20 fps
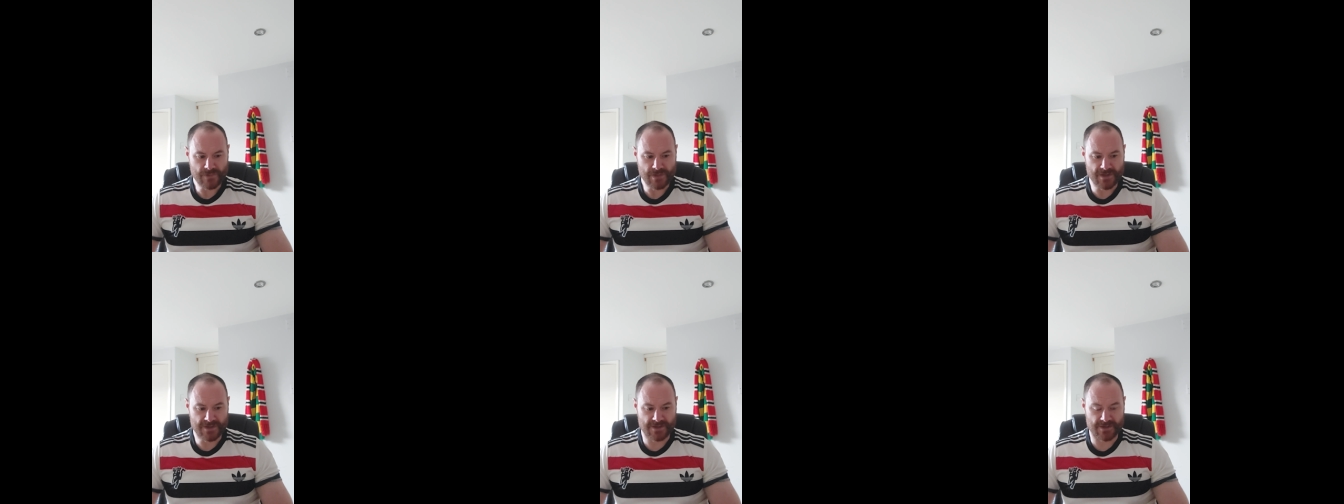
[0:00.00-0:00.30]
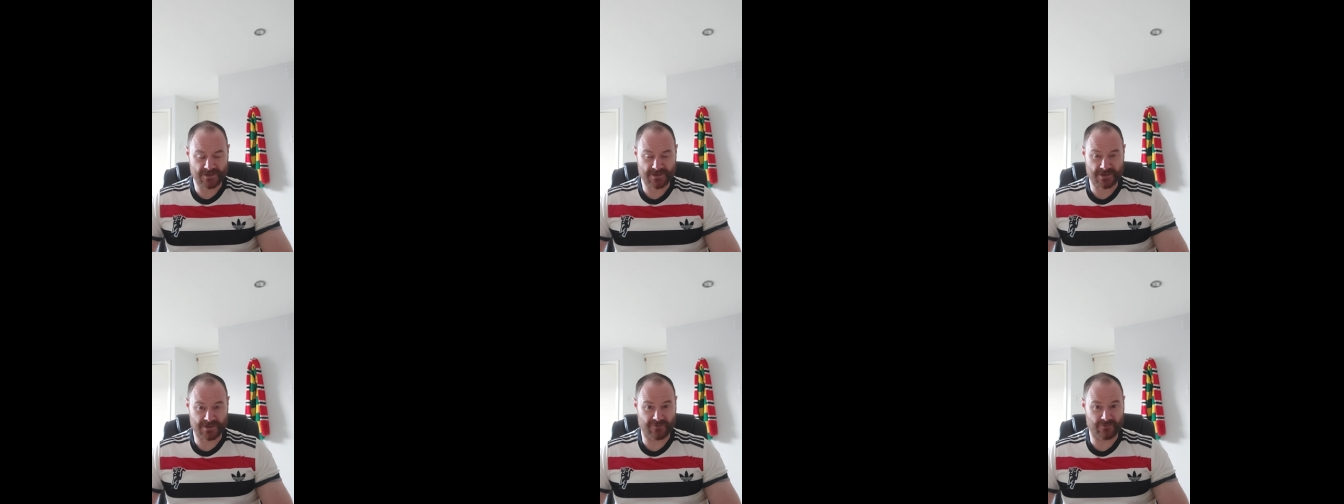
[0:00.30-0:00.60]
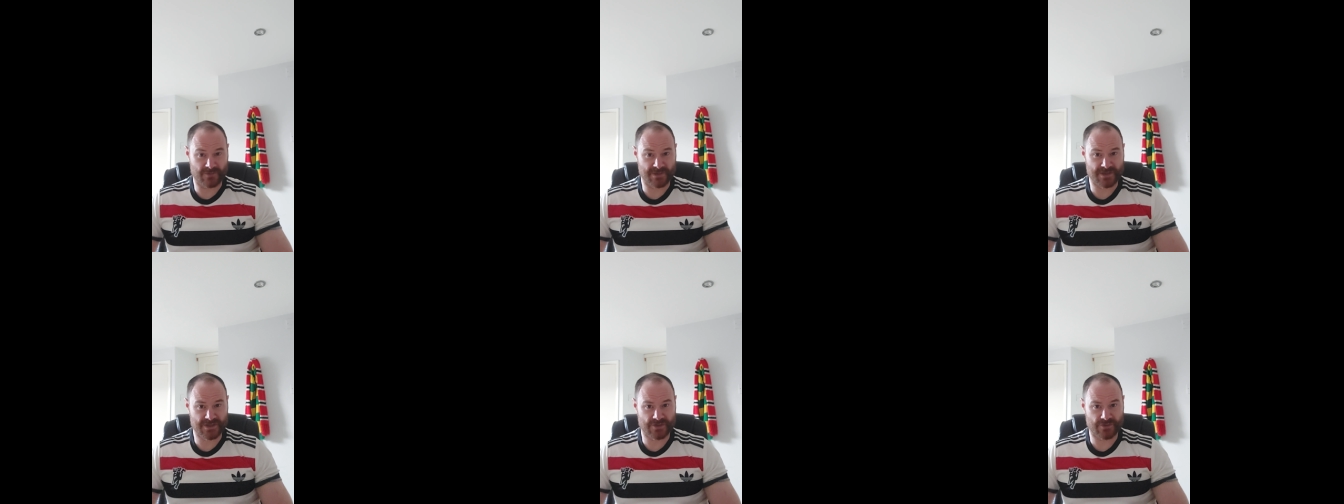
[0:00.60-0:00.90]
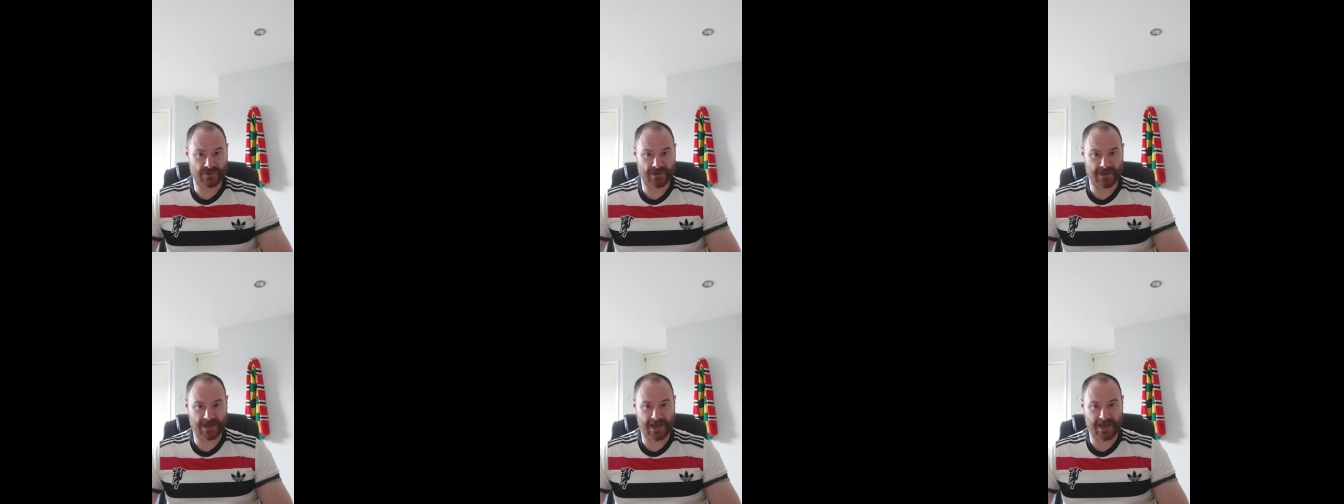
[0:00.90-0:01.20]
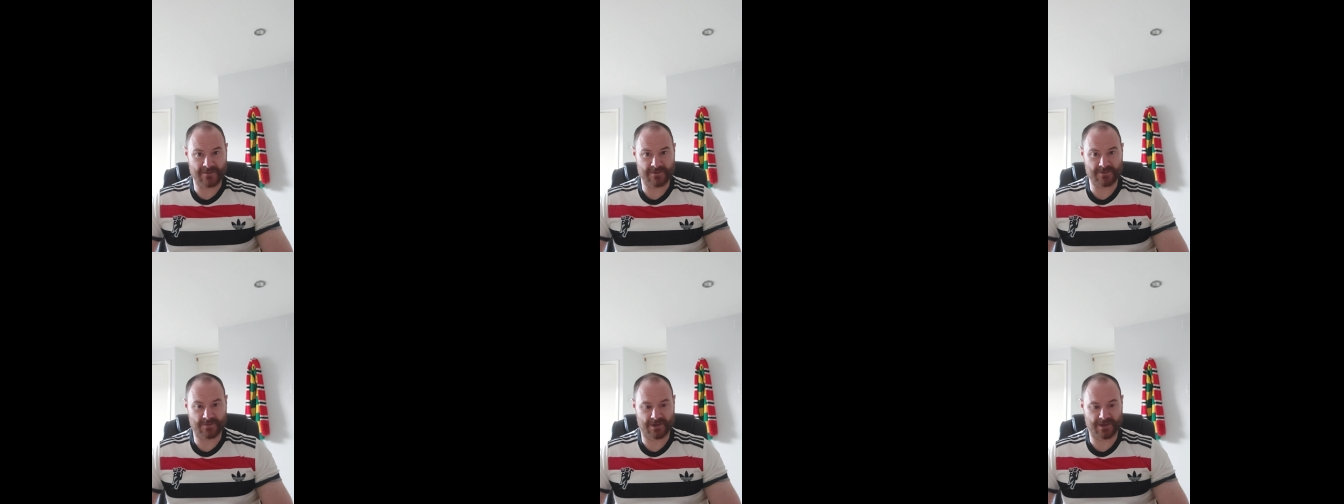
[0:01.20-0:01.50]
so he's going to have missed 3
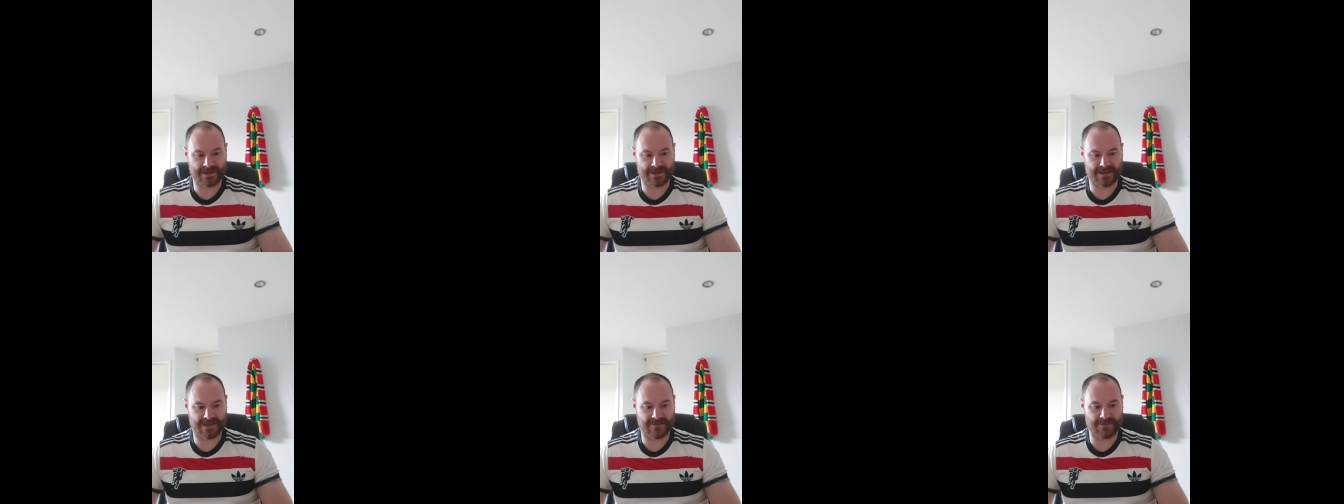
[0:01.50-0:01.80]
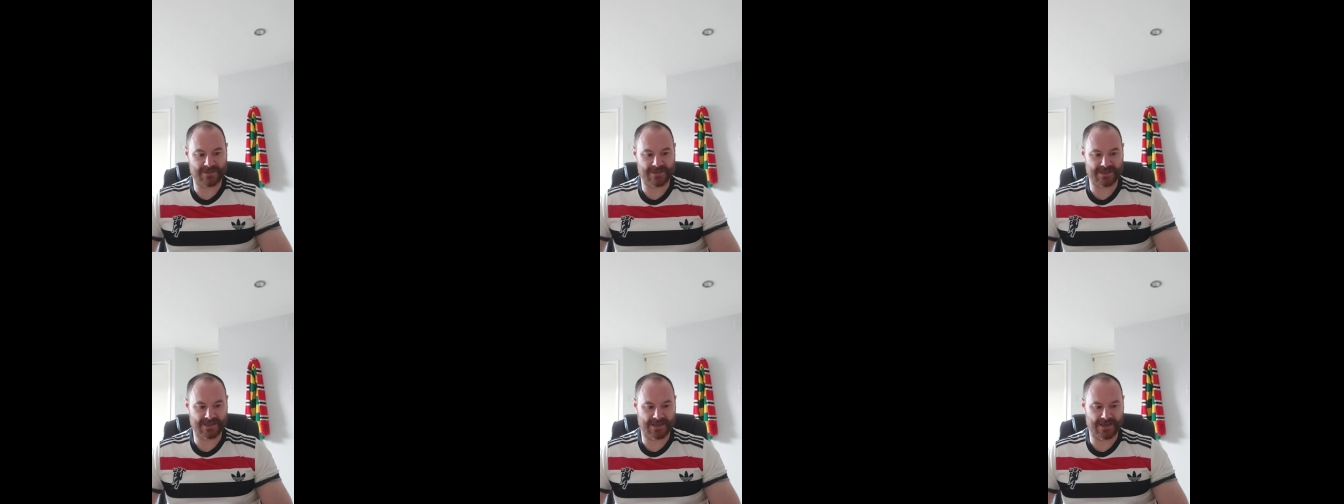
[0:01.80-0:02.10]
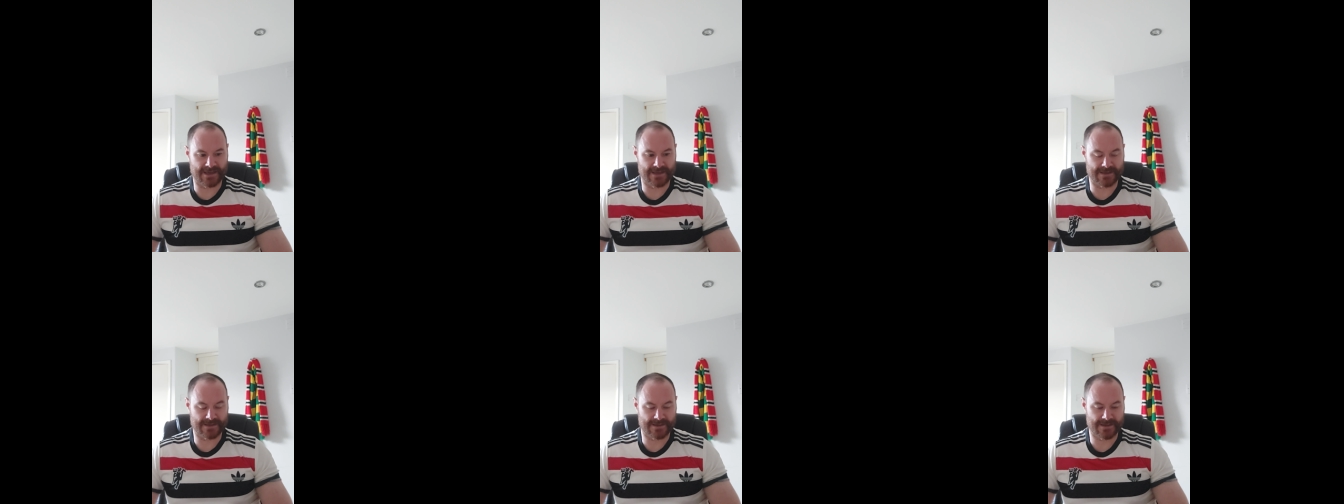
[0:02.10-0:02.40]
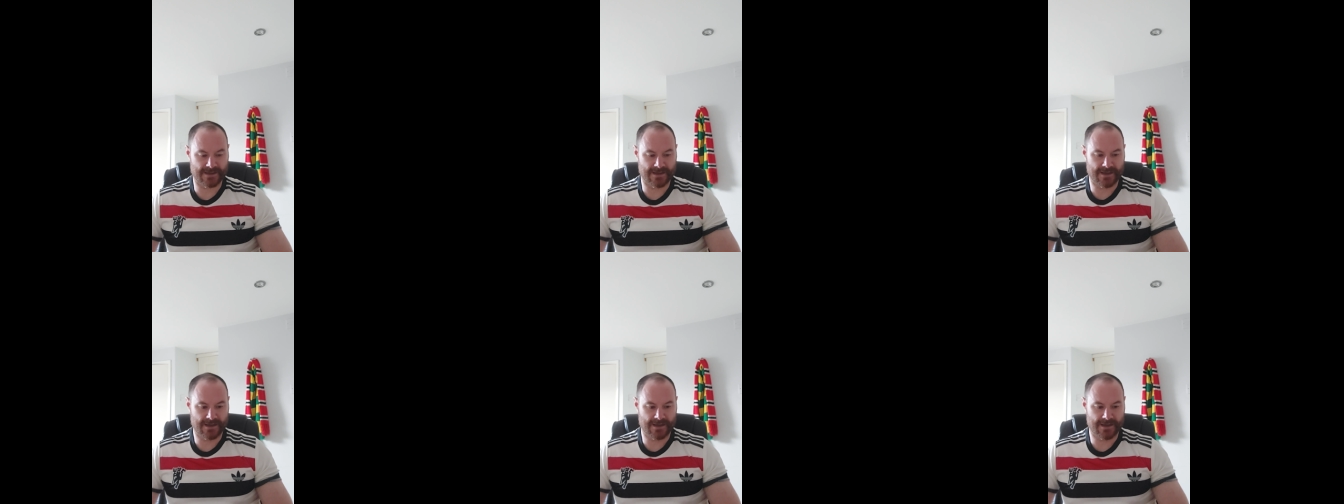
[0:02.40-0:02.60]
games by the time he signs,